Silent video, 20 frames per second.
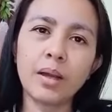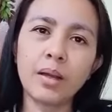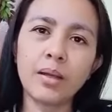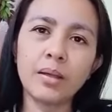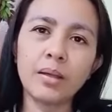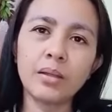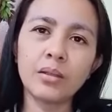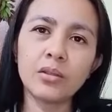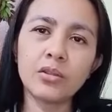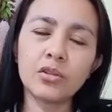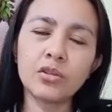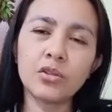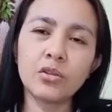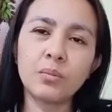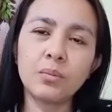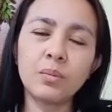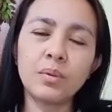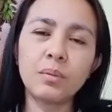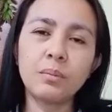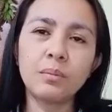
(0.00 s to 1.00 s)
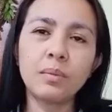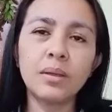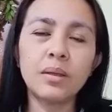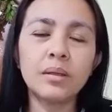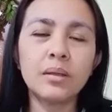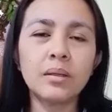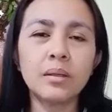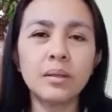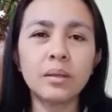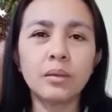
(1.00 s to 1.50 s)
client to be
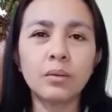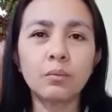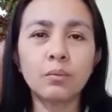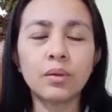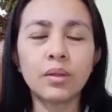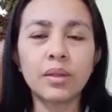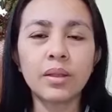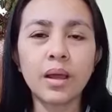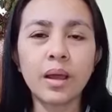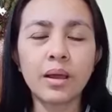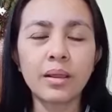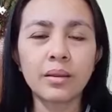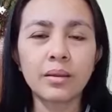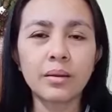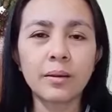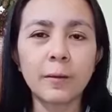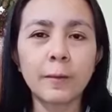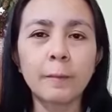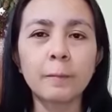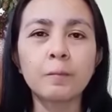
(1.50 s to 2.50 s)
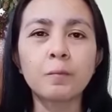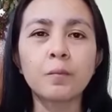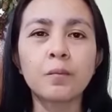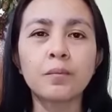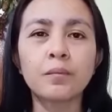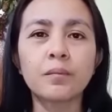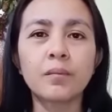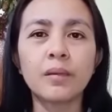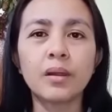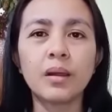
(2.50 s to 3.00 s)
mingling with other
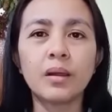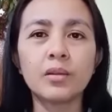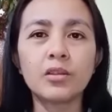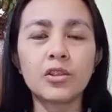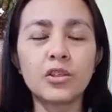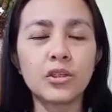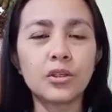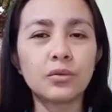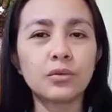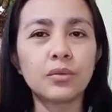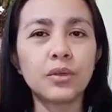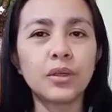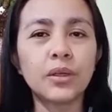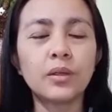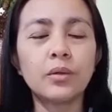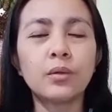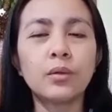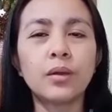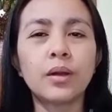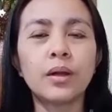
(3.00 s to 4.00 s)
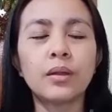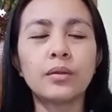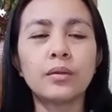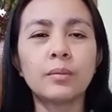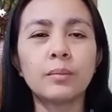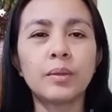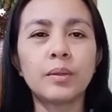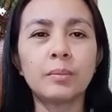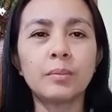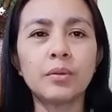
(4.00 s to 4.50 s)
children or
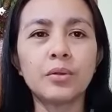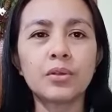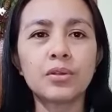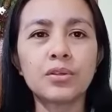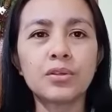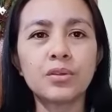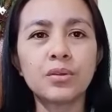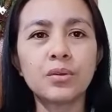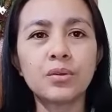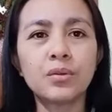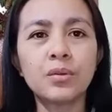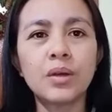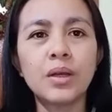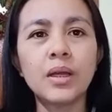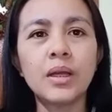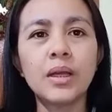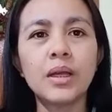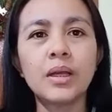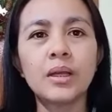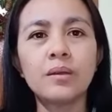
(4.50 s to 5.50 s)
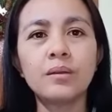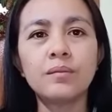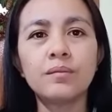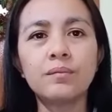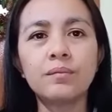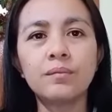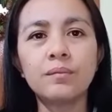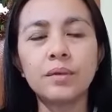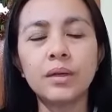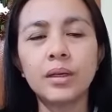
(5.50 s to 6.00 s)
other people. So
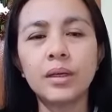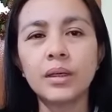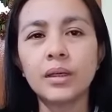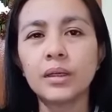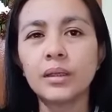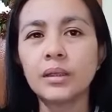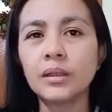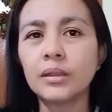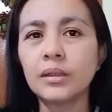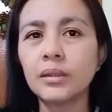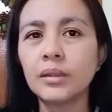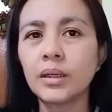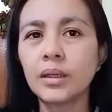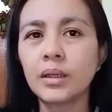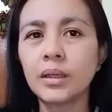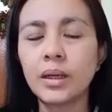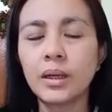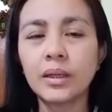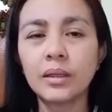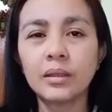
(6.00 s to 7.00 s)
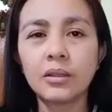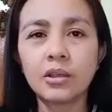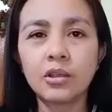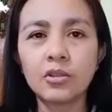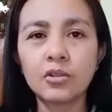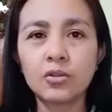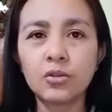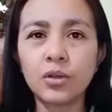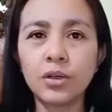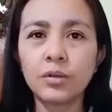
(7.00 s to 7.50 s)
if the client
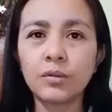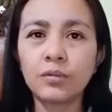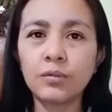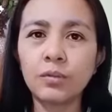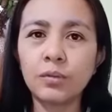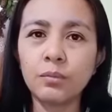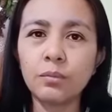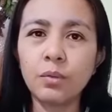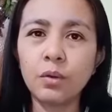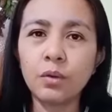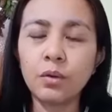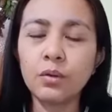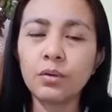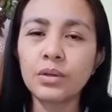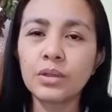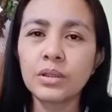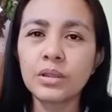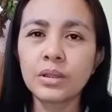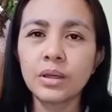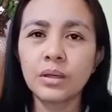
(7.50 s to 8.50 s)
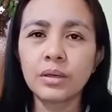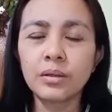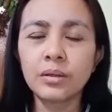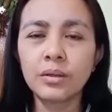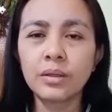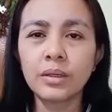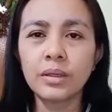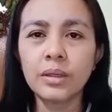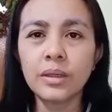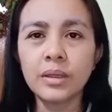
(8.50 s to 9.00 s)
can join football or
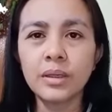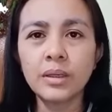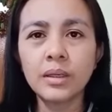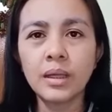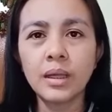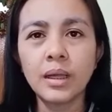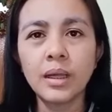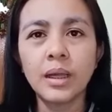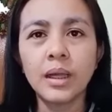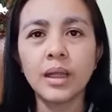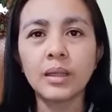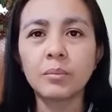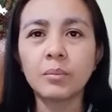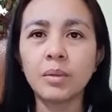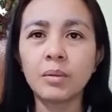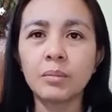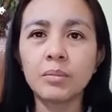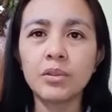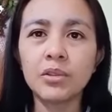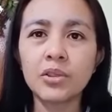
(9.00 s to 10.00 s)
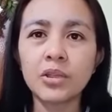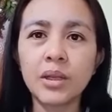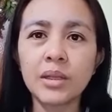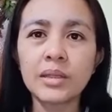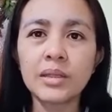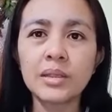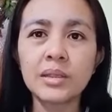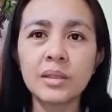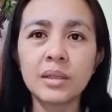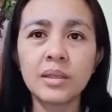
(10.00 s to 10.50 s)
soccer league, it may be
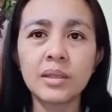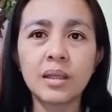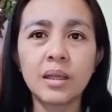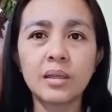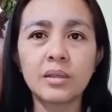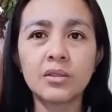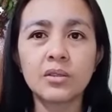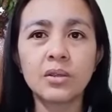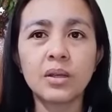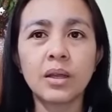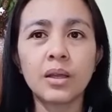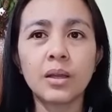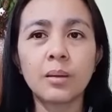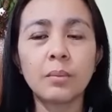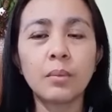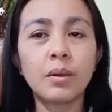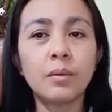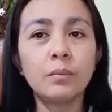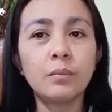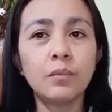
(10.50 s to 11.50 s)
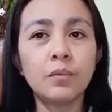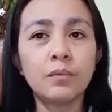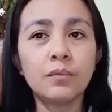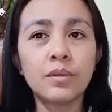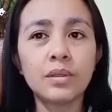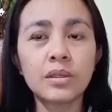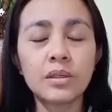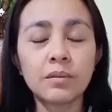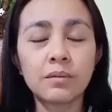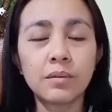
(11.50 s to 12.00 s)
just the thing to get up and
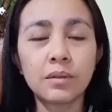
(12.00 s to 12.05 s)
moving